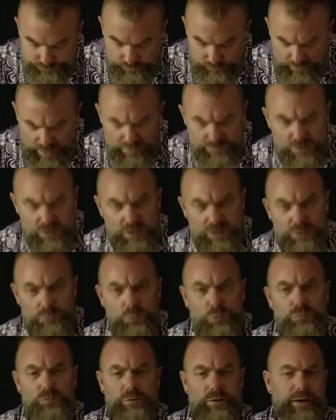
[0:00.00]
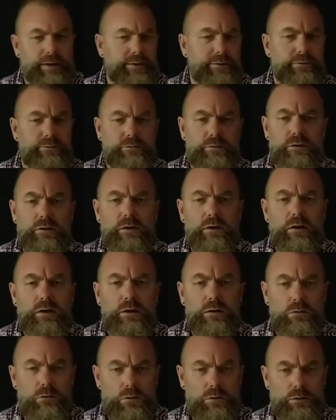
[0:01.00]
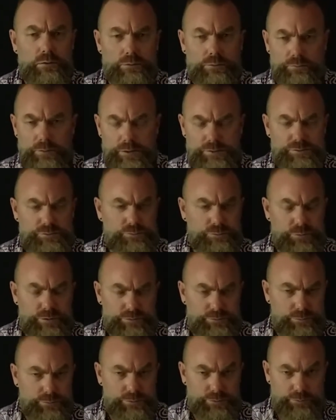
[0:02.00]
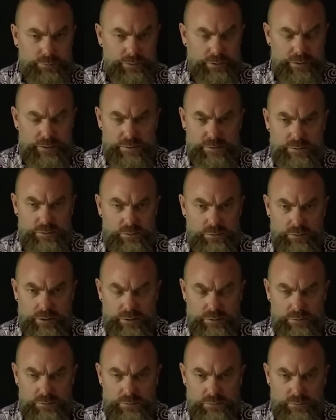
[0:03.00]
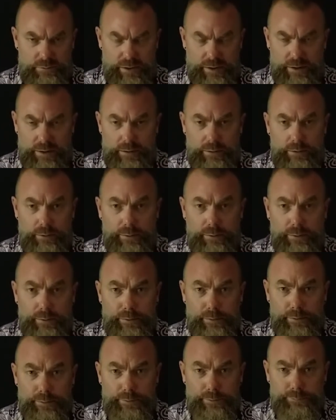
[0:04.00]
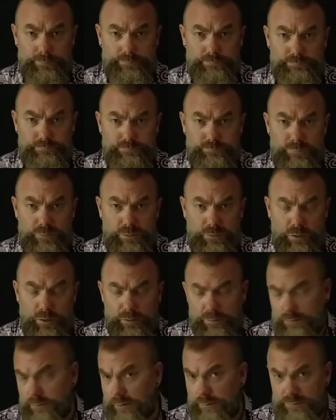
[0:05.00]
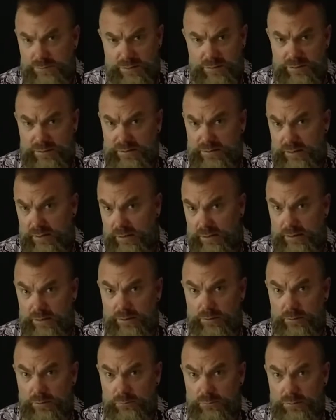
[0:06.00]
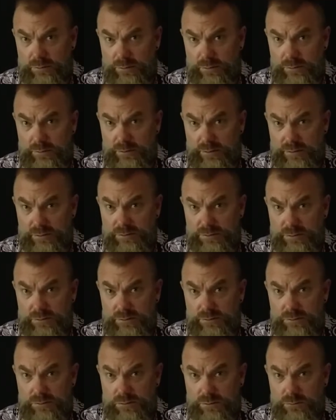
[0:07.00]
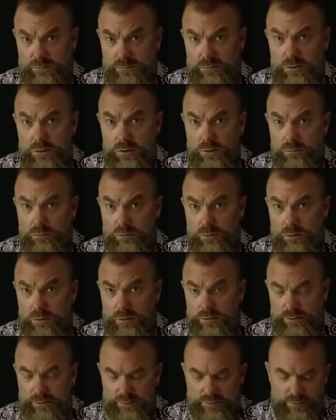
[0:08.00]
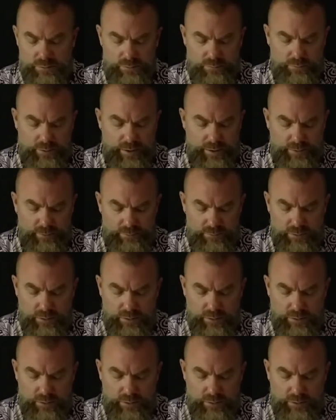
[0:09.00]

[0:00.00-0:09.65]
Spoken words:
If you need to move around or go to the restroom as we're doing this, go ahead and do that. Your hologram's going to stay here with your intention, so we're all good to do that.